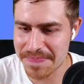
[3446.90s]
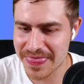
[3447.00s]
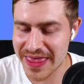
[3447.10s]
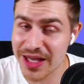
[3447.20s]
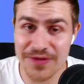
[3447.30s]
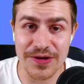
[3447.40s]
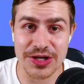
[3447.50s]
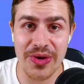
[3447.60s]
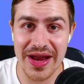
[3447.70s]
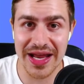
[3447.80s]
Thank you for
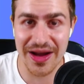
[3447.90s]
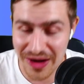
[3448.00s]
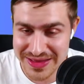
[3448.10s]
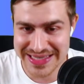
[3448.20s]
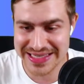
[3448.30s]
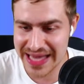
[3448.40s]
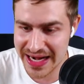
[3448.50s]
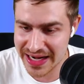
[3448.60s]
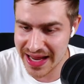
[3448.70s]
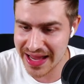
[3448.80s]
joining on this
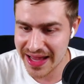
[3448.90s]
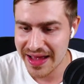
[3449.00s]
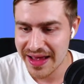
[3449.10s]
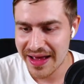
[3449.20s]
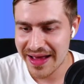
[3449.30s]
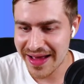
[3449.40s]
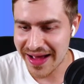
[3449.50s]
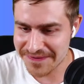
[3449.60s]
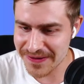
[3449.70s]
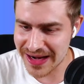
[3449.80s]
Saturday.
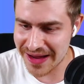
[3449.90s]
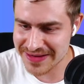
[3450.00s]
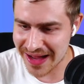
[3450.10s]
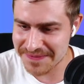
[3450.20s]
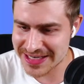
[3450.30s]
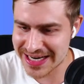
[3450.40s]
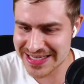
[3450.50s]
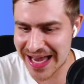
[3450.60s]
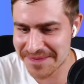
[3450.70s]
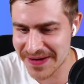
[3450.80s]
I feel left out, but
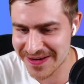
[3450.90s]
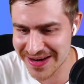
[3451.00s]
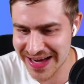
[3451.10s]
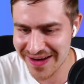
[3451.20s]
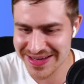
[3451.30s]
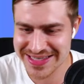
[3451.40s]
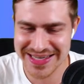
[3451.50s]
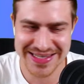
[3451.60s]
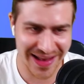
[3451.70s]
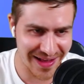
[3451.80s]
just happy Green Arrows
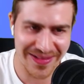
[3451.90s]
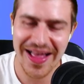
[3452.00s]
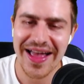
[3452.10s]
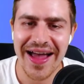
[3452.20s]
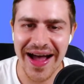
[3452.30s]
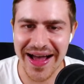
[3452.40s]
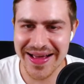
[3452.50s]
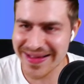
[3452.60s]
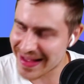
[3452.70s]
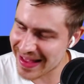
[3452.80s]
says lol.
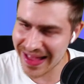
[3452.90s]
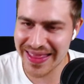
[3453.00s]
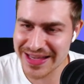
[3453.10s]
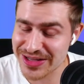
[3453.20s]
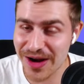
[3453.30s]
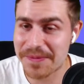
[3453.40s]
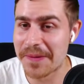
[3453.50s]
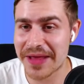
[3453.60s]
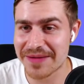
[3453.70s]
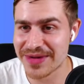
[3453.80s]
There's a lot of
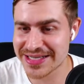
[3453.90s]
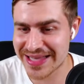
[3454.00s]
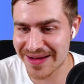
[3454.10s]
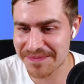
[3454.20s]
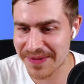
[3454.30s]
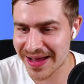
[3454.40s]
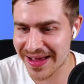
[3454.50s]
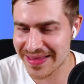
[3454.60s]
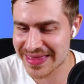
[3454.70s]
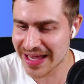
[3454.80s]
people that missed out,
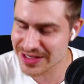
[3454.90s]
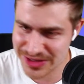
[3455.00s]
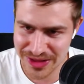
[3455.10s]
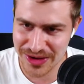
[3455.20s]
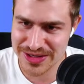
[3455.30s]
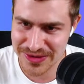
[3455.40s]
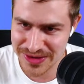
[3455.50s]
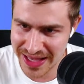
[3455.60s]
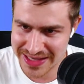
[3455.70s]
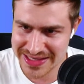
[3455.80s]
but thanks to those of
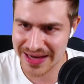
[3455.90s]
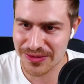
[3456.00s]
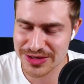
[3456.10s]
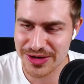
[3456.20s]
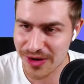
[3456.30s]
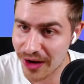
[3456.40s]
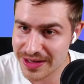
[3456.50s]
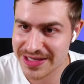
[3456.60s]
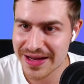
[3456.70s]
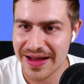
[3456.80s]
you that also
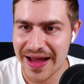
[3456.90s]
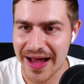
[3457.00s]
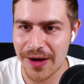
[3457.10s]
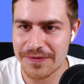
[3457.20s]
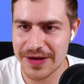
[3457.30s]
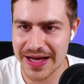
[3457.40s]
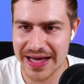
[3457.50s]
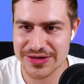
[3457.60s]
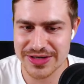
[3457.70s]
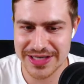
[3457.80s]
got. Hopefully you
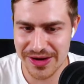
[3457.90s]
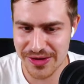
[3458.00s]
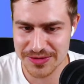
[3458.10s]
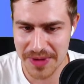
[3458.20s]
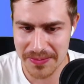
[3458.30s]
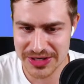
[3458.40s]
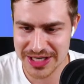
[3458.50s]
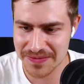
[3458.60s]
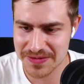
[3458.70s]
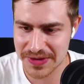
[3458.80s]
guys continue those
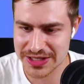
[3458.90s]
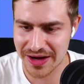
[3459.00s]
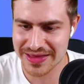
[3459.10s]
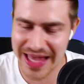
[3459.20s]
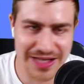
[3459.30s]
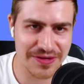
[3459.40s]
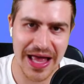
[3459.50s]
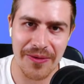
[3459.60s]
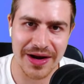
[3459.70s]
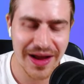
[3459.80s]
memberships. But yeah, thanks for
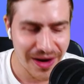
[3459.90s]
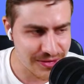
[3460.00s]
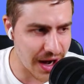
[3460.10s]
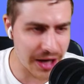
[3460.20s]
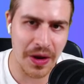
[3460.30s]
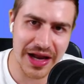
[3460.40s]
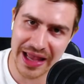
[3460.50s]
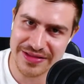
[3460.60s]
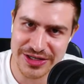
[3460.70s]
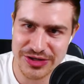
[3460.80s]
that one. Great way to
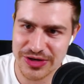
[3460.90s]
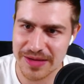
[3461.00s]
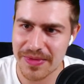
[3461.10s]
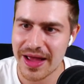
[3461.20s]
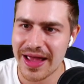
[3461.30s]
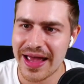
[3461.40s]
end the stream.